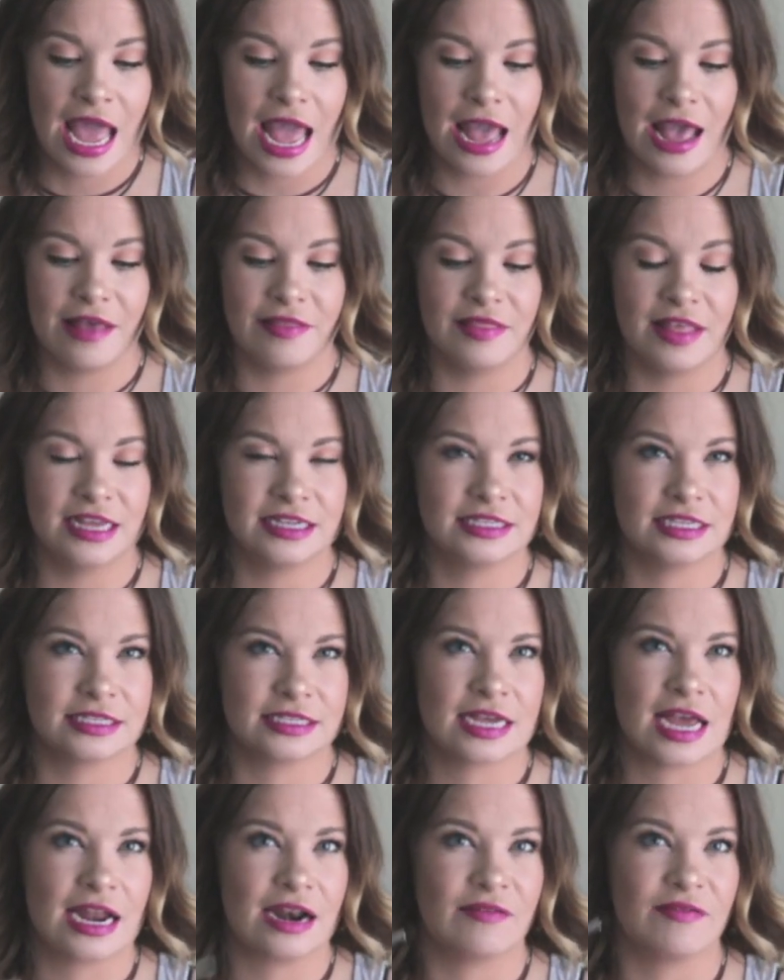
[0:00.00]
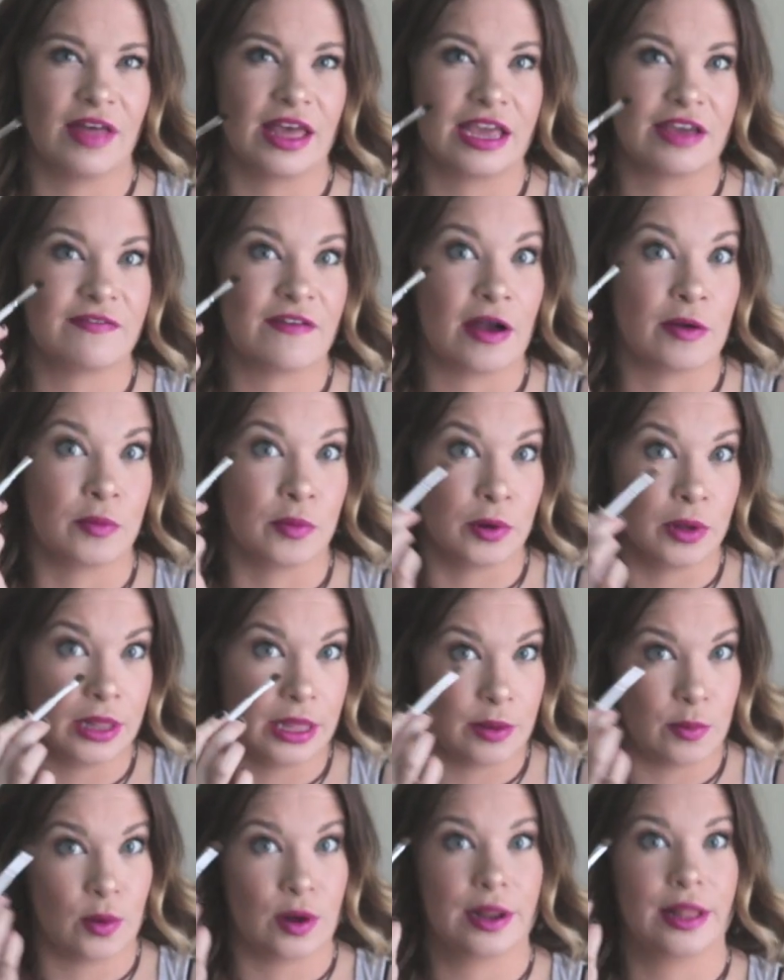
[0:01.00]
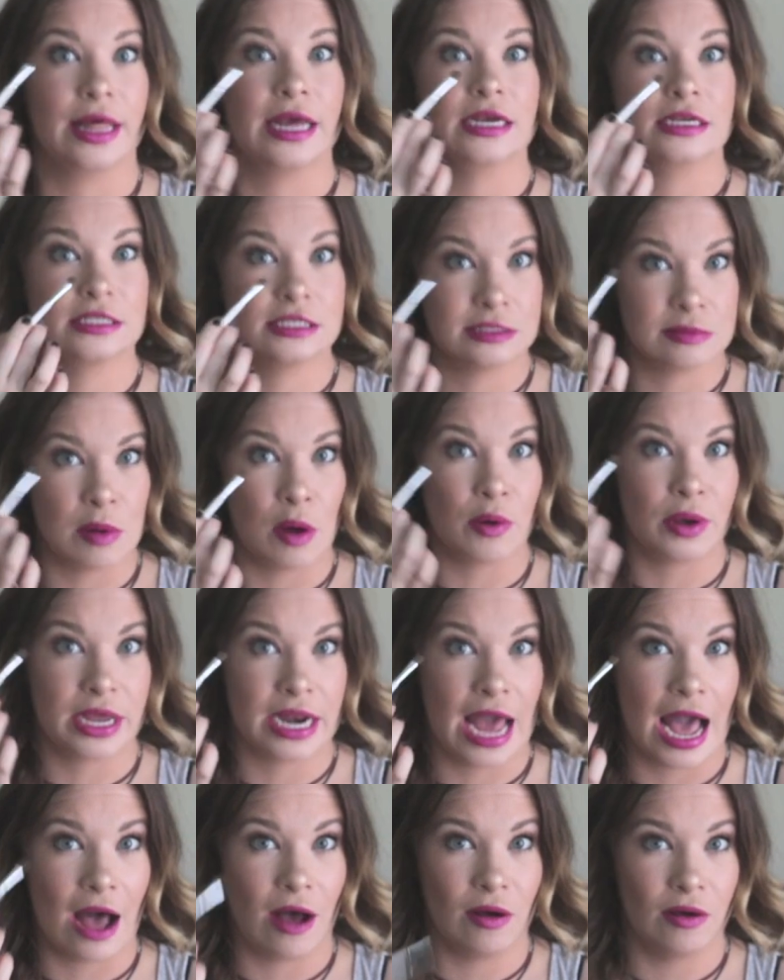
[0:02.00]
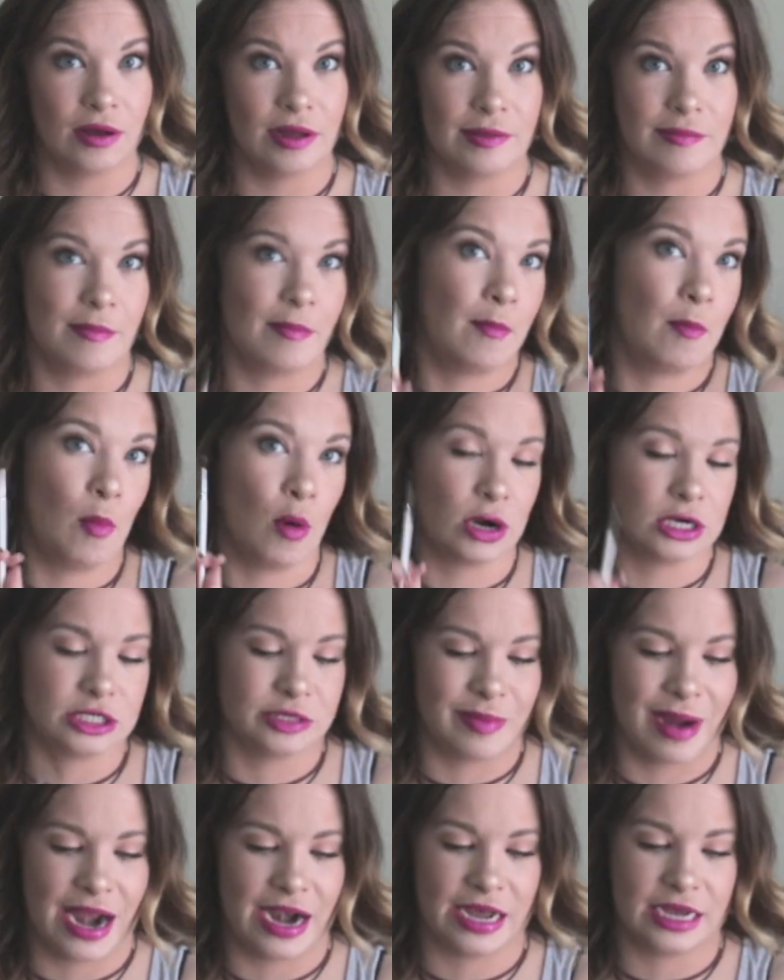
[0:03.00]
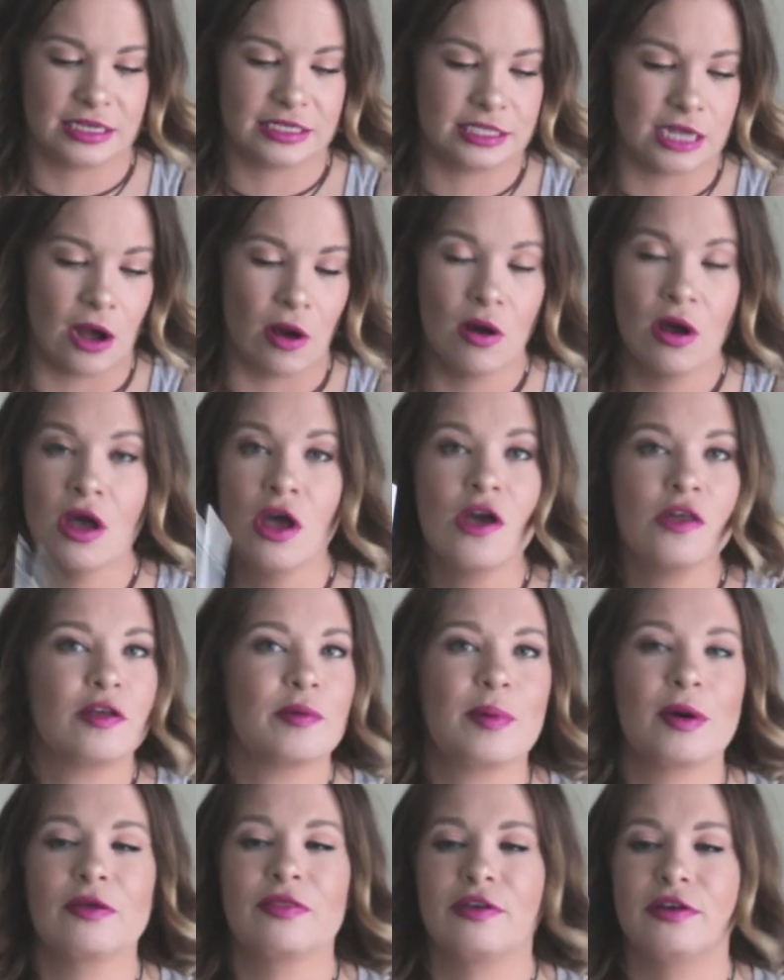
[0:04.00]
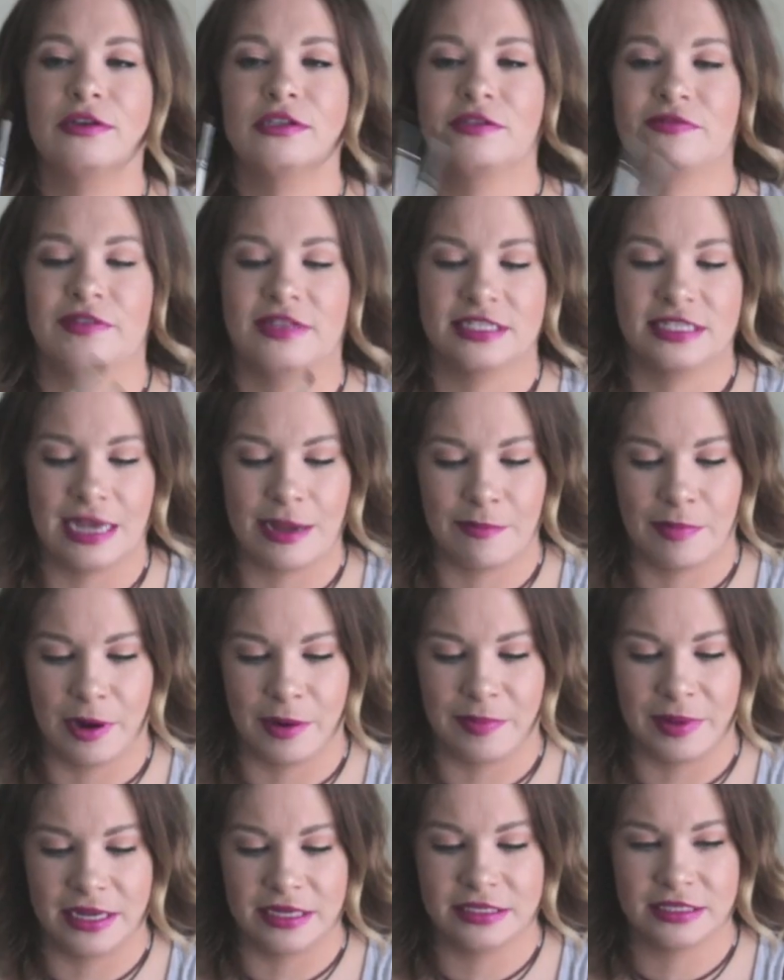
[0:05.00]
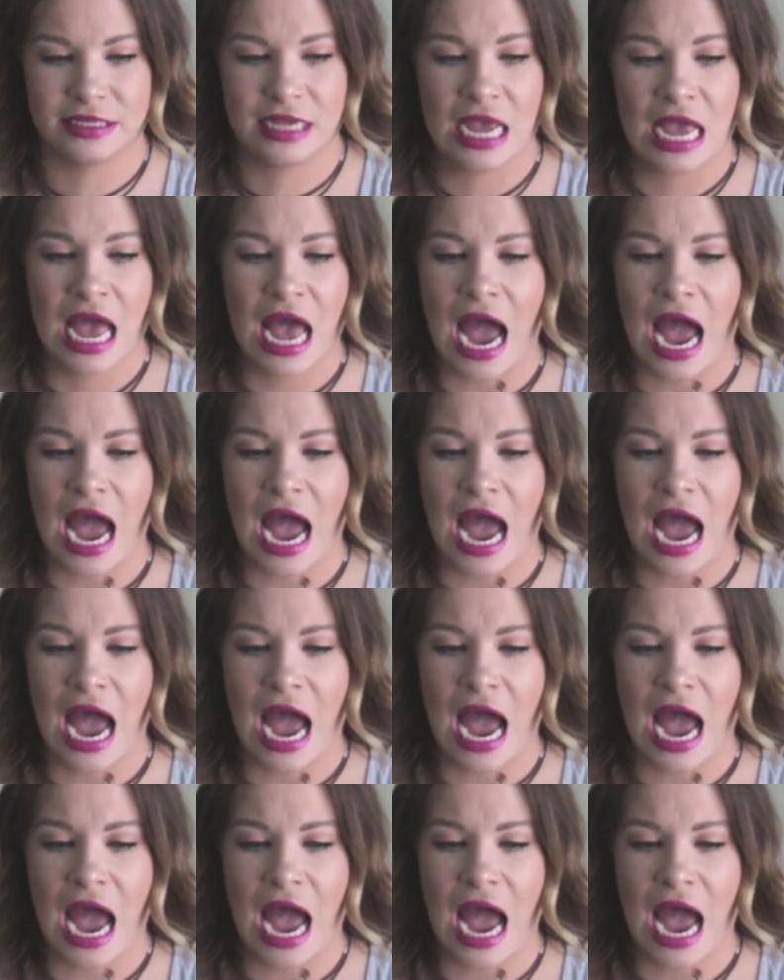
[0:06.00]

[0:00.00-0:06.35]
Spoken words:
And this is kind of like if I really want to like smoke it out and more dramatic. So they're both used for the same purpose.